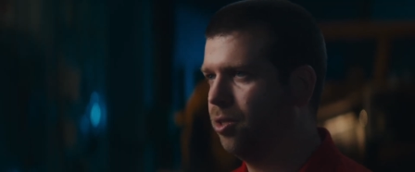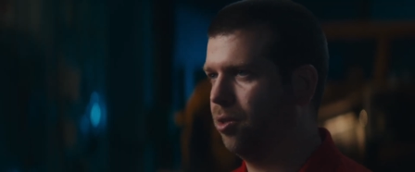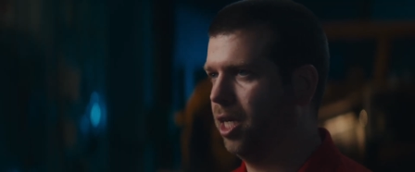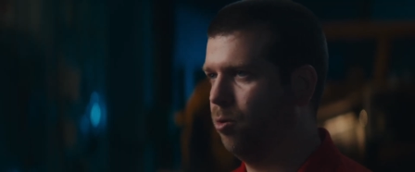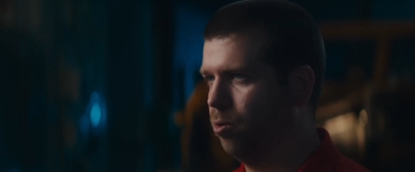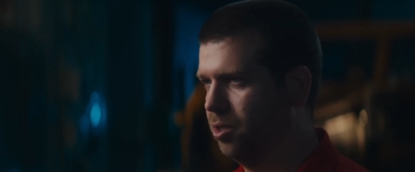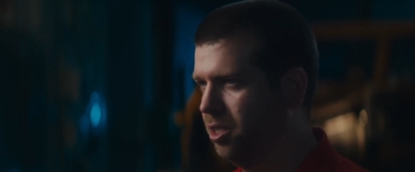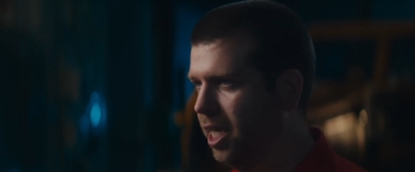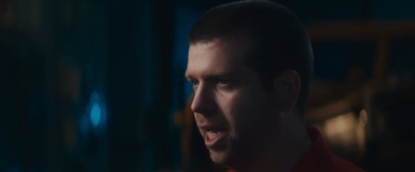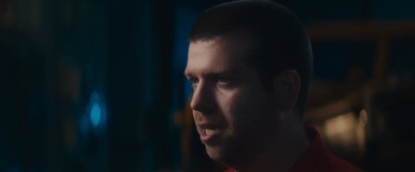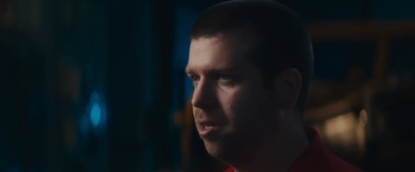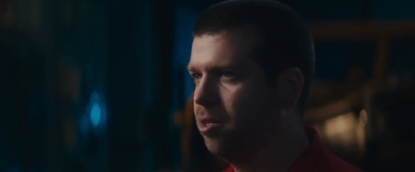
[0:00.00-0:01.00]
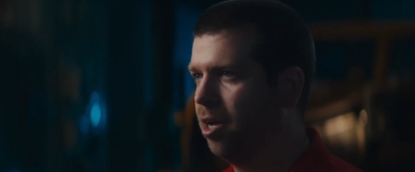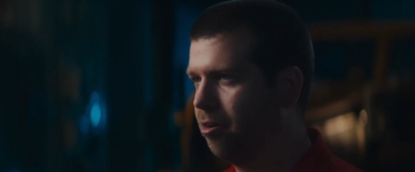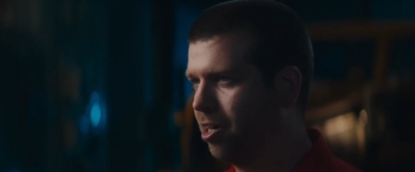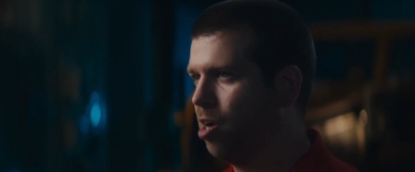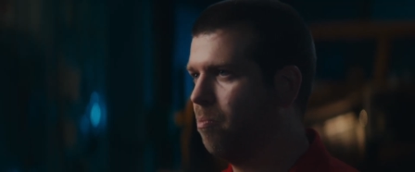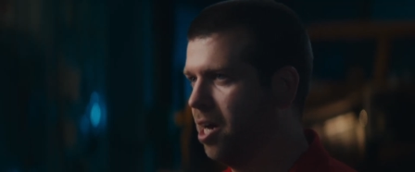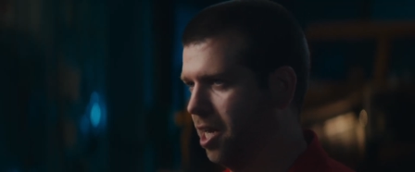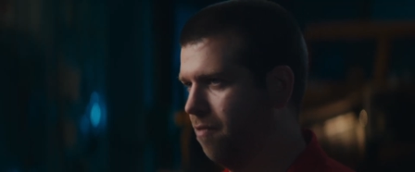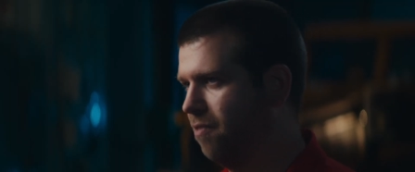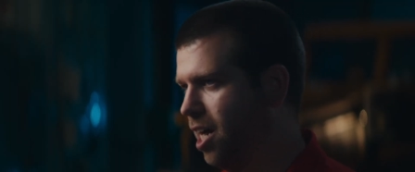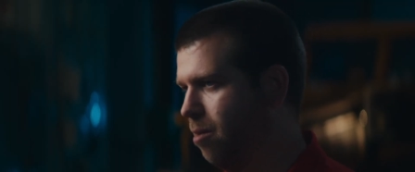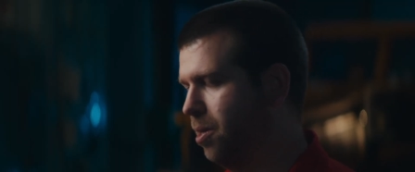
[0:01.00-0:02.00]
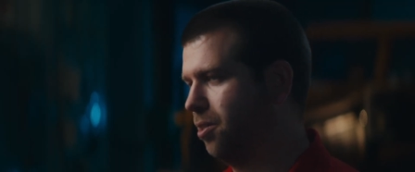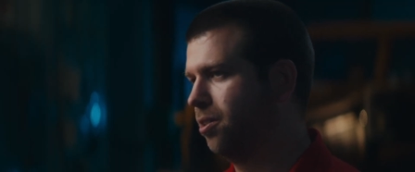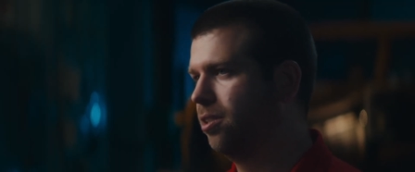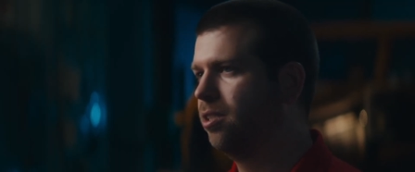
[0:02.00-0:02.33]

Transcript: so that they will withstand the underground mining environment.